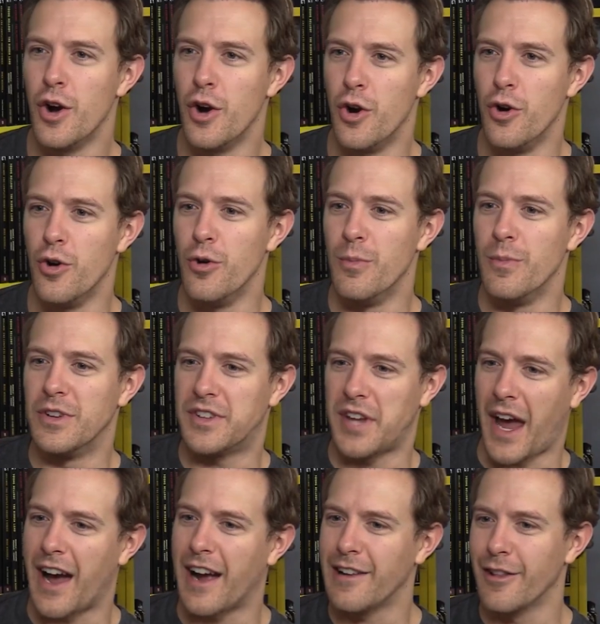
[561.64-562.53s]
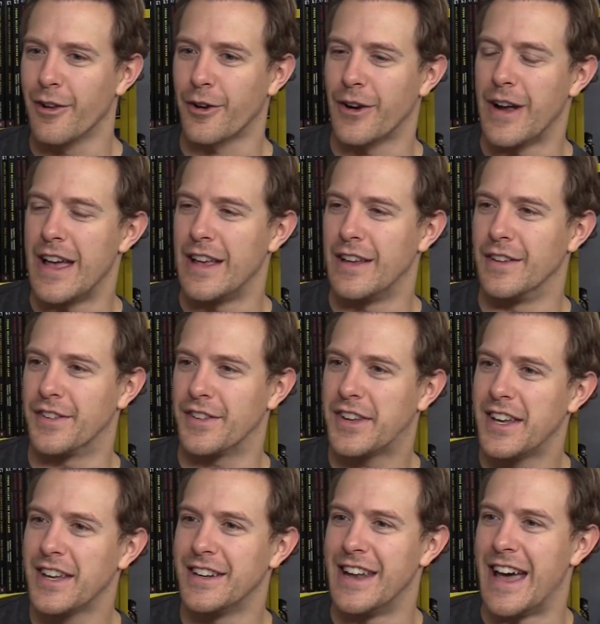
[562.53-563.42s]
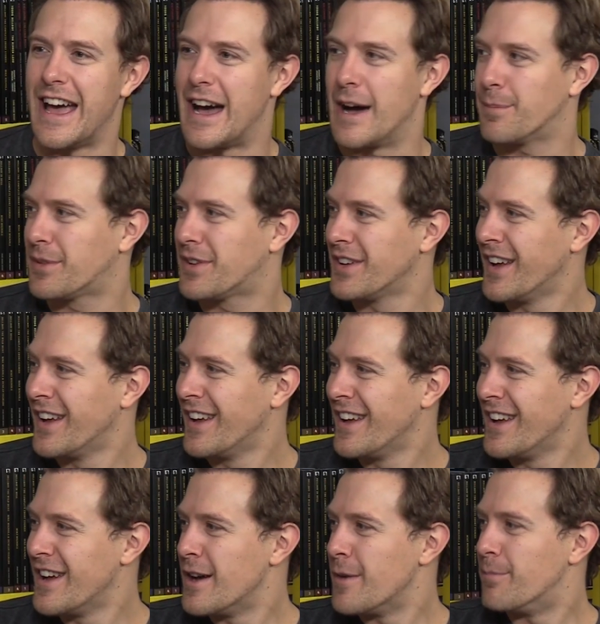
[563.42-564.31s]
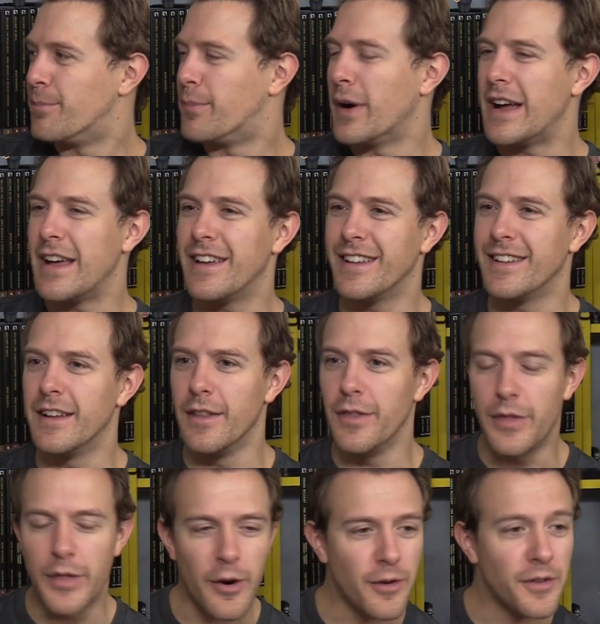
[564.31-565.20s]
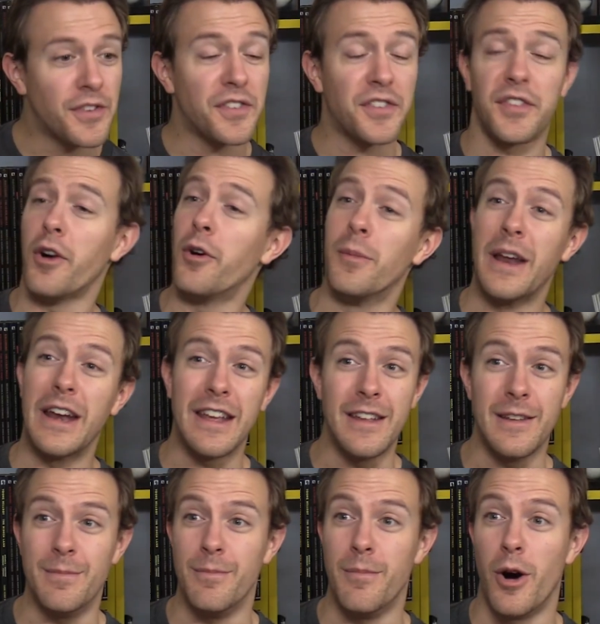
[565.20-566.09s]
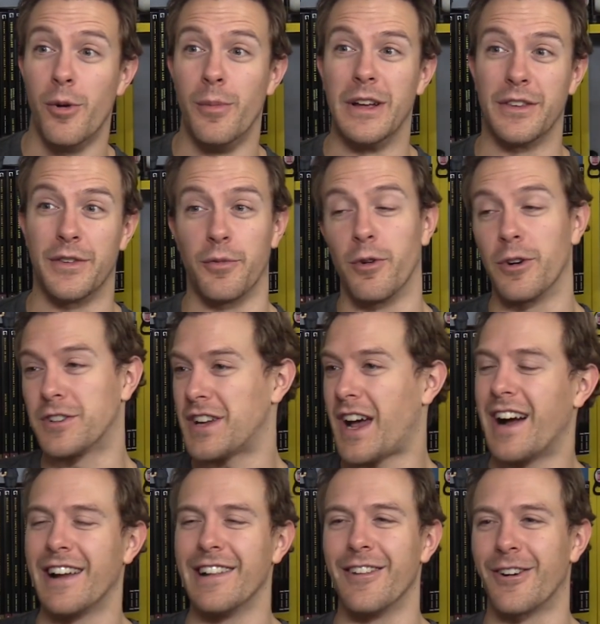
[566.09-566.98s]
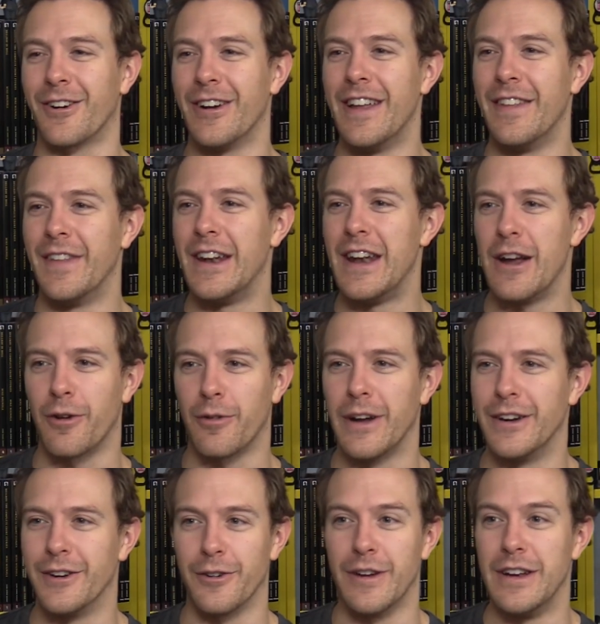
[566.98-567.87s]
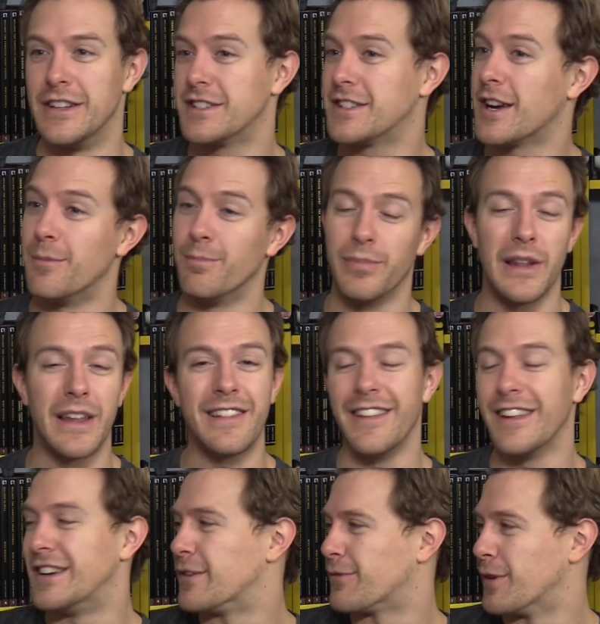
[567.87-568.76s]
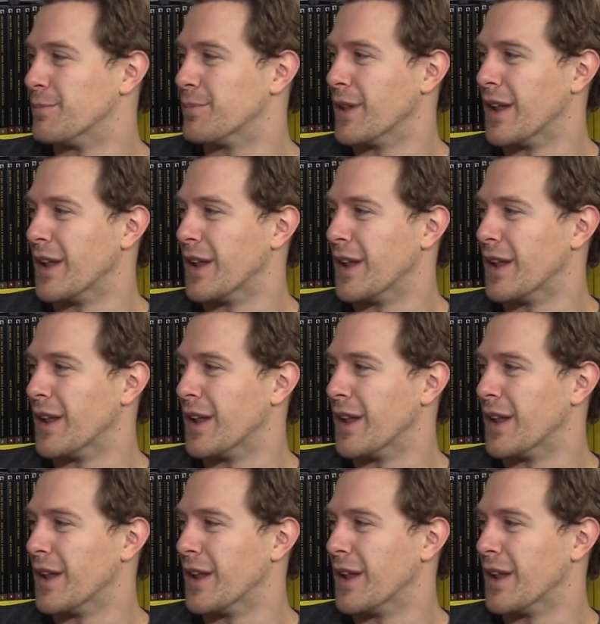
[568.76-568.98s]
whom Tyler has kidnapped but there's so many moments where Tyler and the narrator in completely different